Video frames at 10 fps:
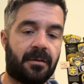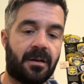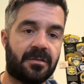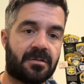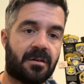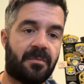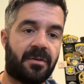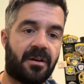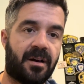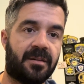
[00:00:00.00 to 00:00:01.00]
gun
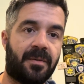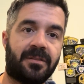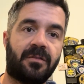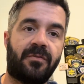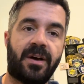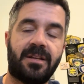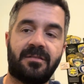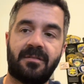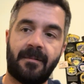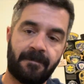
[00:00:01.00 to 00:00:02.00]
scrubber on the muzzle
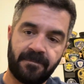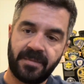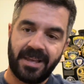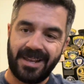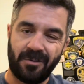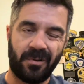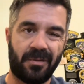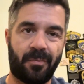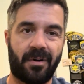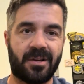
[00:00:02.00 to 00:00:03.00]
device, hit it with a
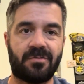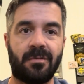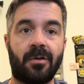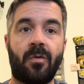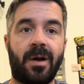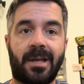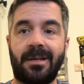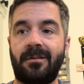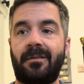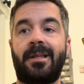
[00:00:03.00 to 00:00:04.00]
brush real quick, and
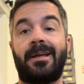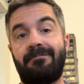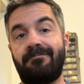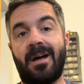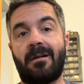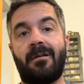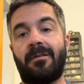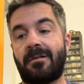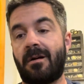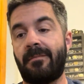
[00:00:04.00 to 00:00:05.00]
it'll, like, knock all
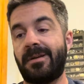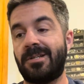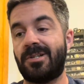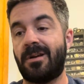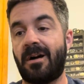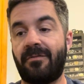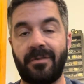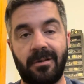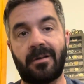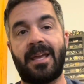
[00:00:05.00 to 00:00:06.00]
the carbon and shit off.
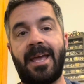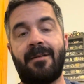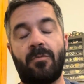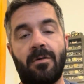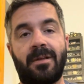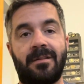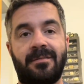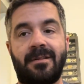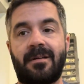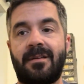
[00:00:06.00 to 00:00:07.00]
Your can won't get
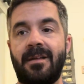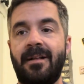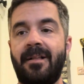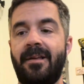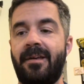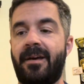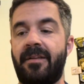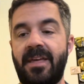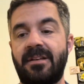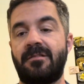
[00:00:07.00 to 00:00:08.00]
stuck.
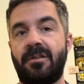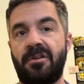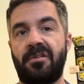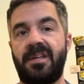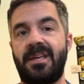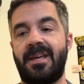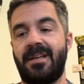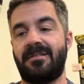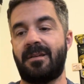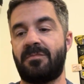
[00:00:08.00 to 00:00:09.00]
That is literally
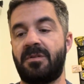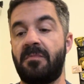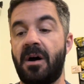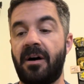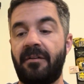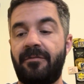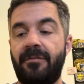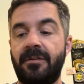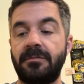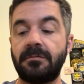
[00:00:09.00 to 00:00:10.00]
a symptom of
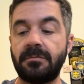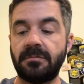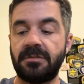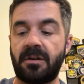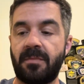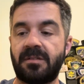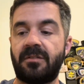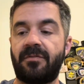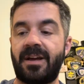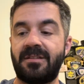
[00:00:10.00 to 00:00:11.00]
your muzzle
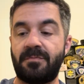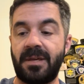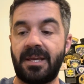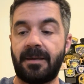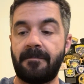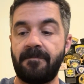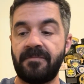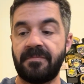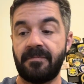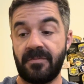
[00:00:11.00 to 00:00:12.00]
device being
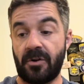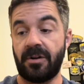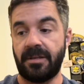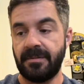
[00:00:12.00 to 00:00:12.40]
dirty.